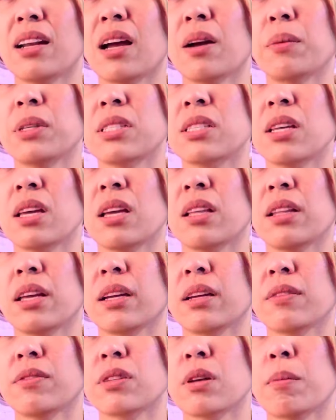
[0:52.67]
I would say
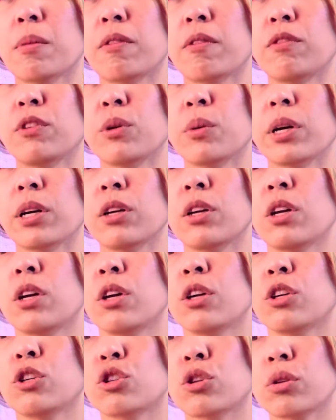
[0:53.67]
like if some of you are
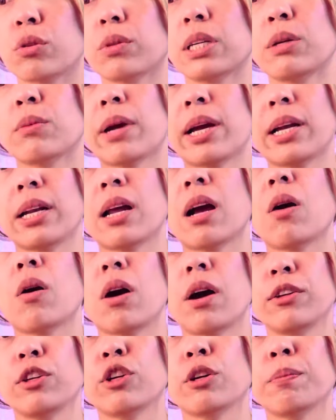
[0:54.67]
truly right now
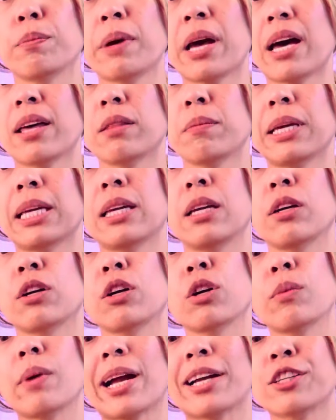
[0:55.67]
on your path making
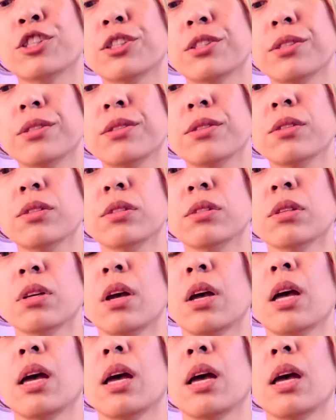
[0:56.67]
corrections,